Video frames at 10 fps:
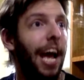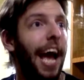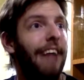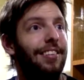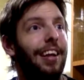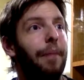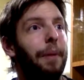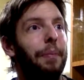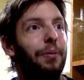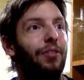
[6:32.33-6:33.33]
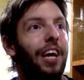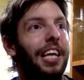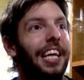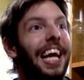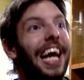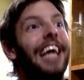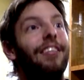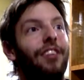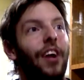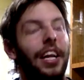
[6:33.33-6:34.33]
And instead of people saying, like,
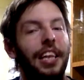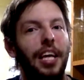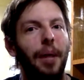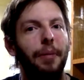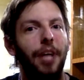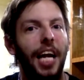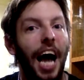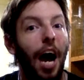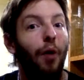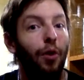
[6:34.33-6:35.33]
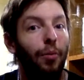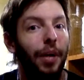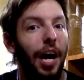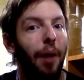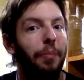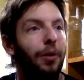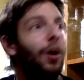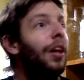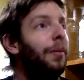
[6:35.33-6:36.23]
is there anything can be done? How can we help you?